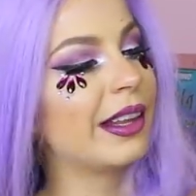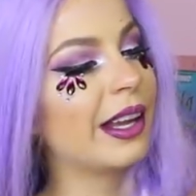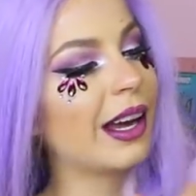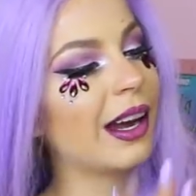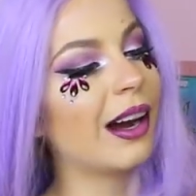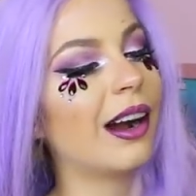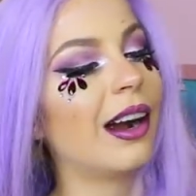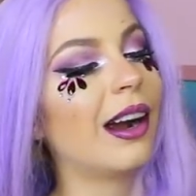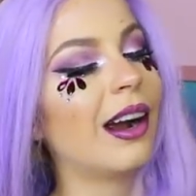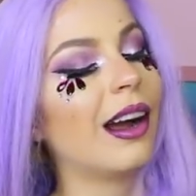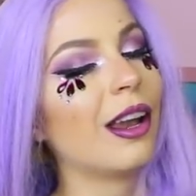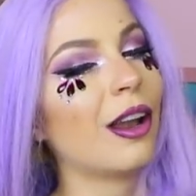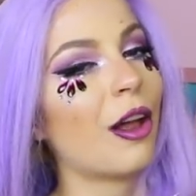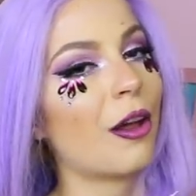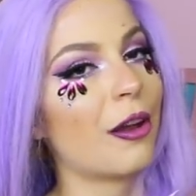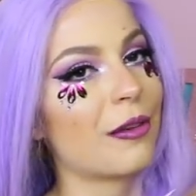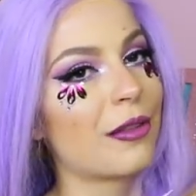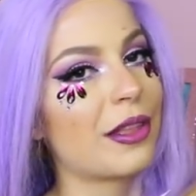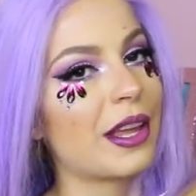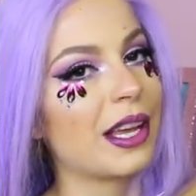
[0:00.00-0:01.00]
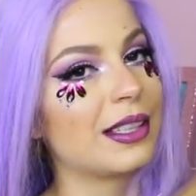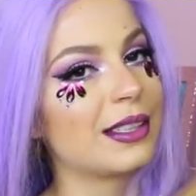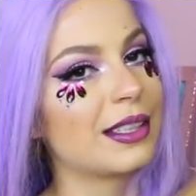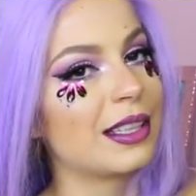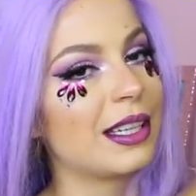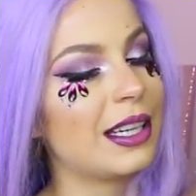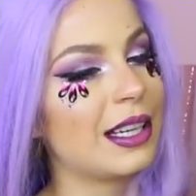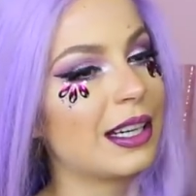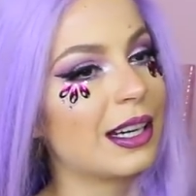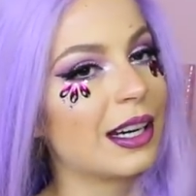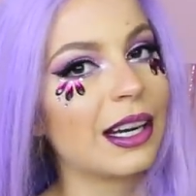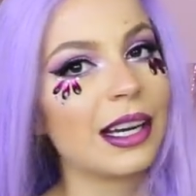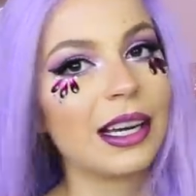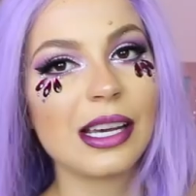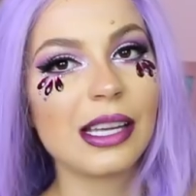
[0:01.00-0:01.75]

There are a lot of things in here.